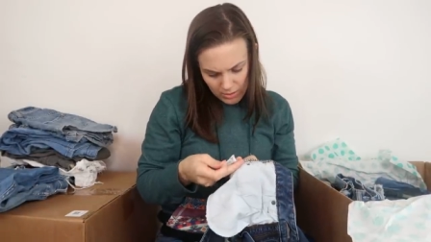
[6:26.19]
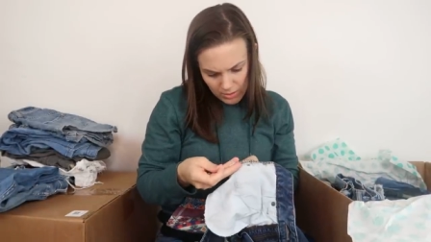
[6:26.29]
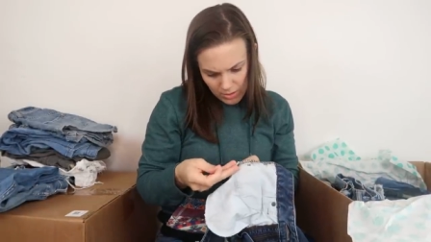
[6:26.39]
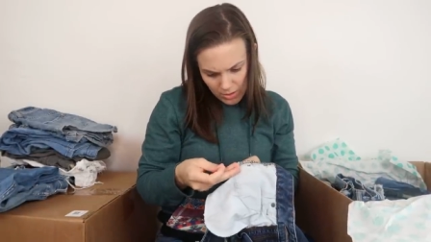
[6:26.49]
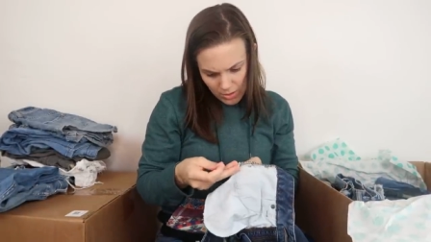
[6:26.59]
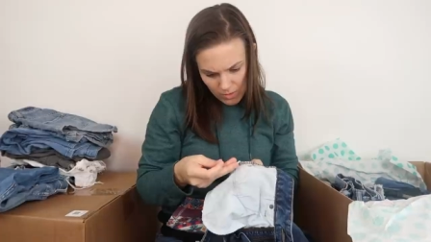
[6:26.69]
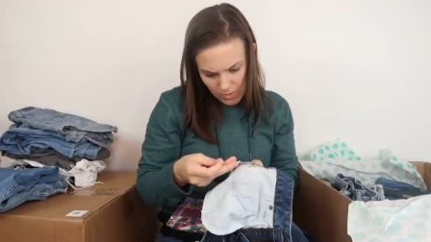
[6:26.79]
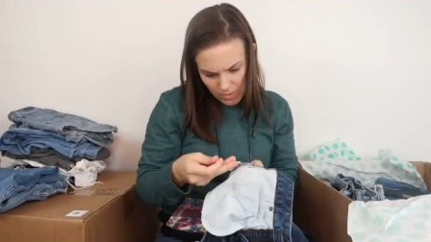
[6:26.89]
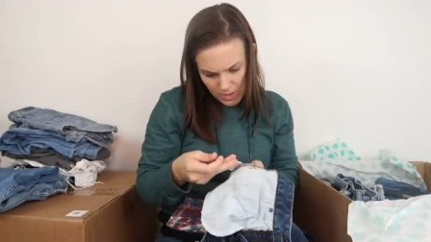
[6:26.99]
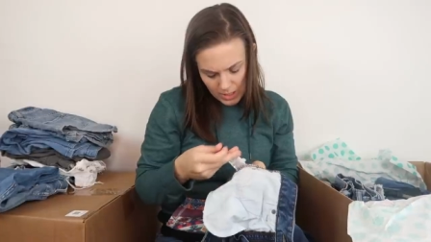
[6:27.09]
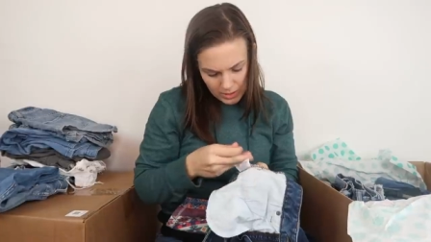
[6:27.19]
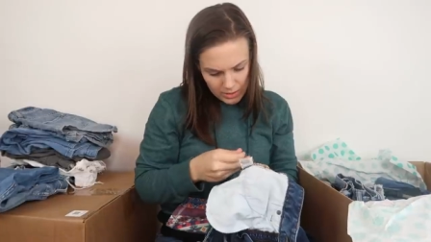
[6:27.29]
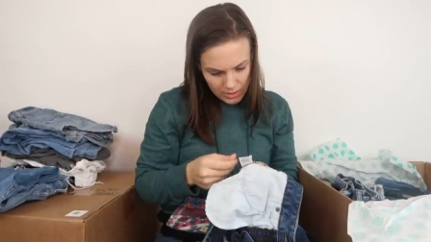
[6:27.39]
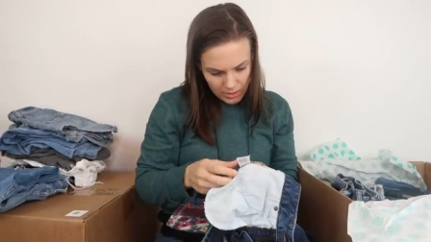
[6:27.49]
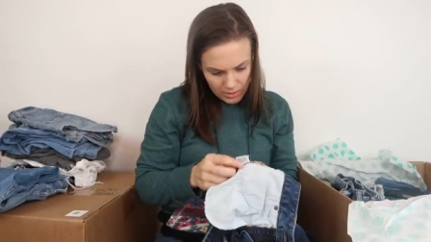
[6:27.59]
No, it is
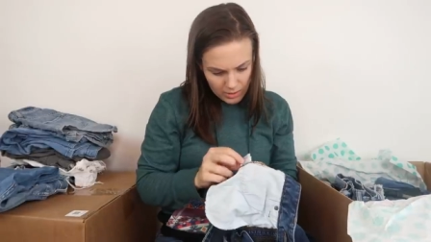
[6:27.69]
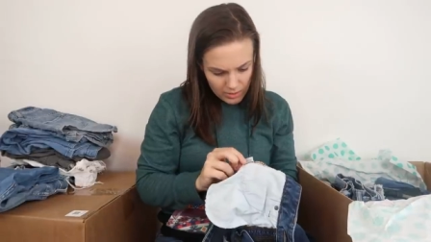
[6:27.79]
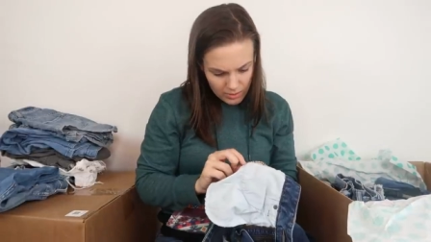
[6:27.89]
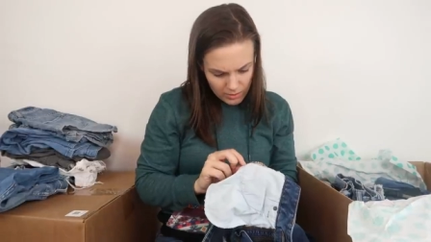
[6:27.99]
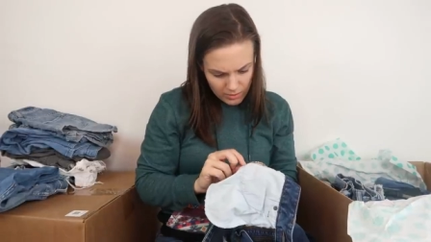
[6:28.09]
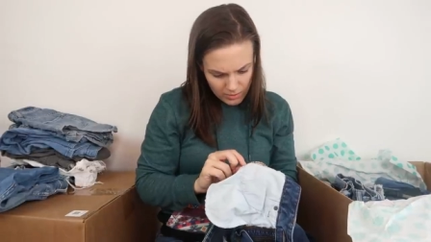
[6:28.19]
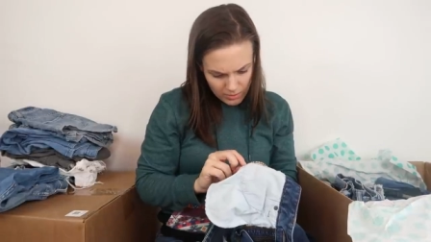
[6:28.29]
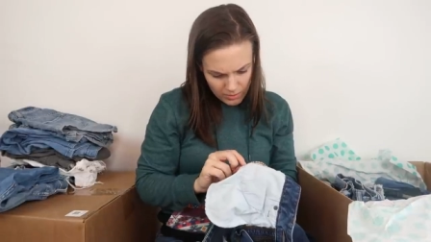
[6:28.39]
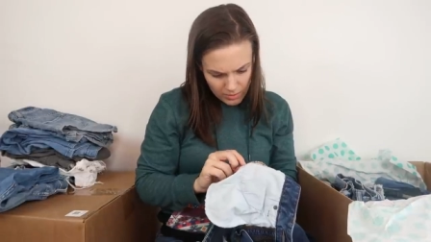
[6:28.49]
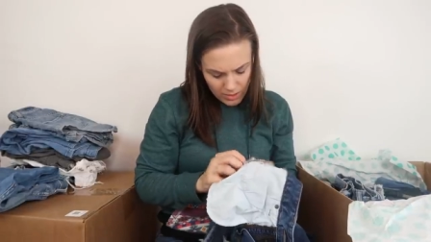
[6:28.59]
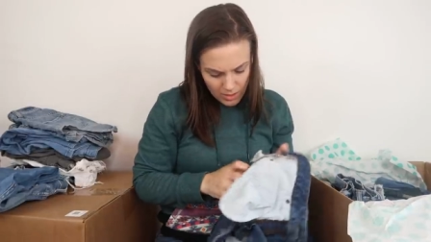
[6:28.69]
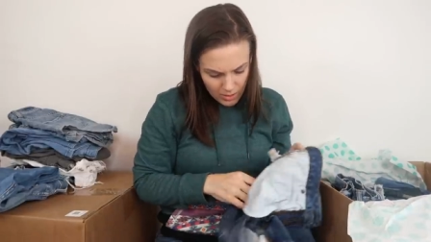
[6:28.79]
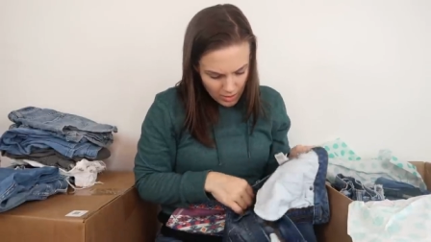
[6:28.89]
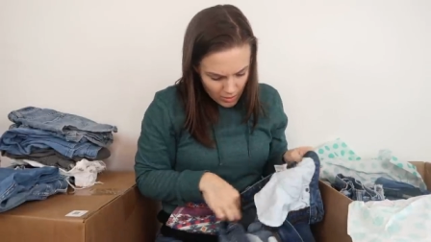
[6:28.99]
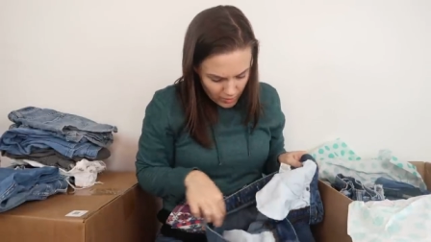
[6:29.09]
not.
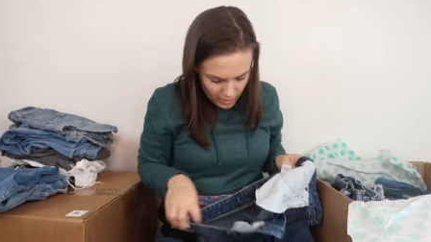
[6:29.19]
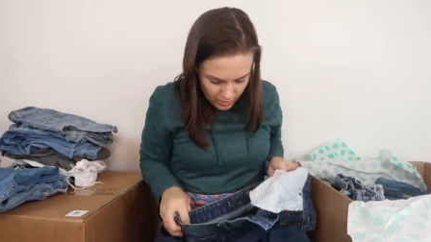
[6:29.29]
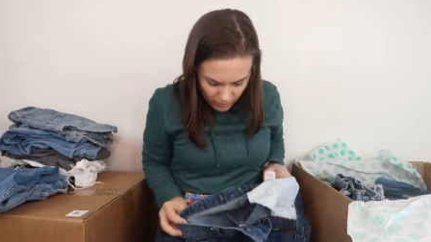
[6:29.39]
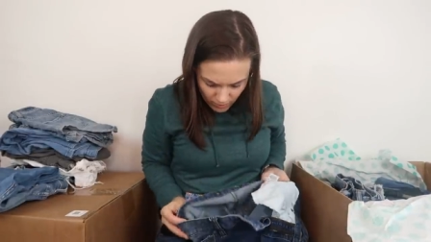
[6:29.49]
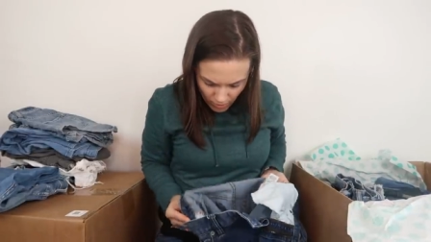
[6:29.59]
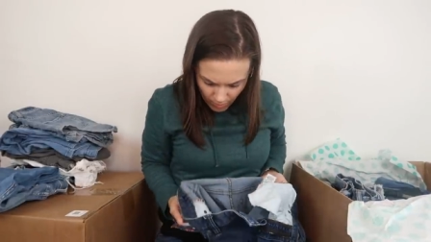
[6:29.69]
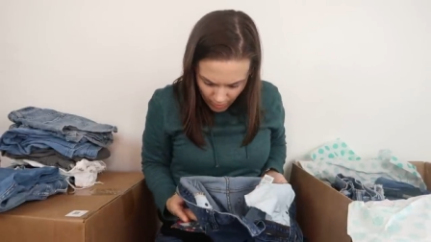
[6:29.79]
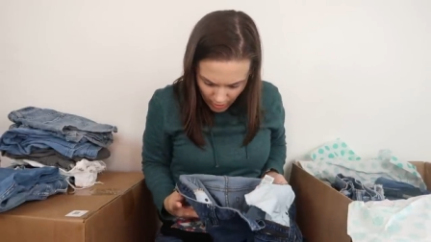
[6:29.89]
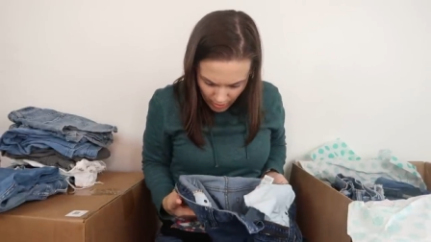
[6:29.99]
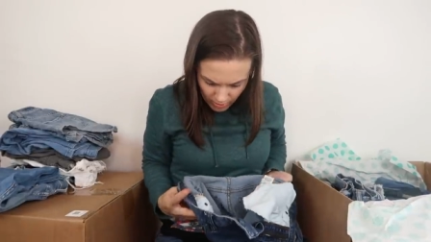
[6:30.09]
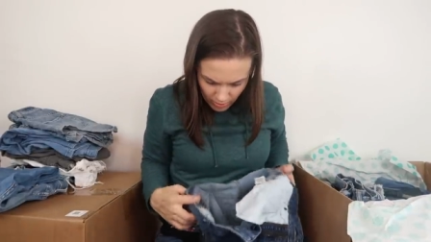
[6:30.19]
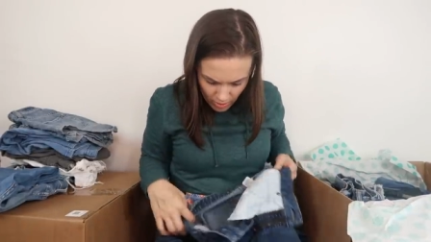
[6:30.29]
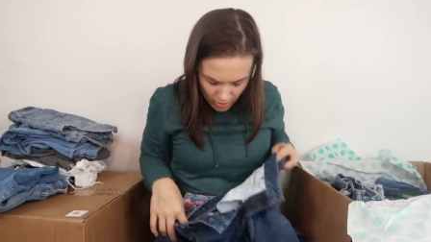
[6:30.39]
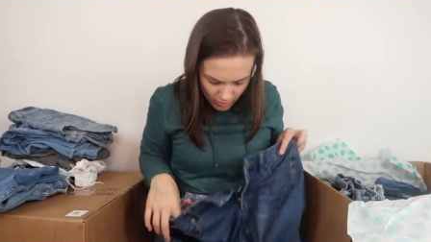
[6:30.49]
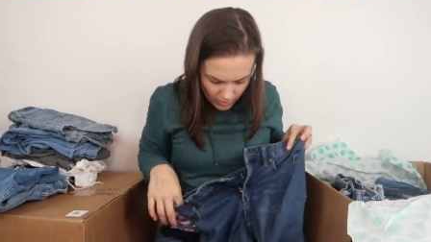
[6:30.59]
All right, so no brand,
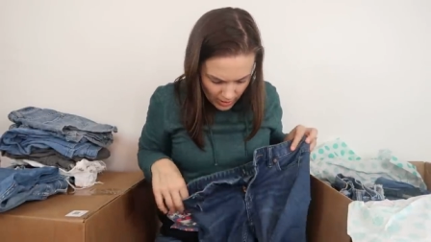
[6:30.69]
no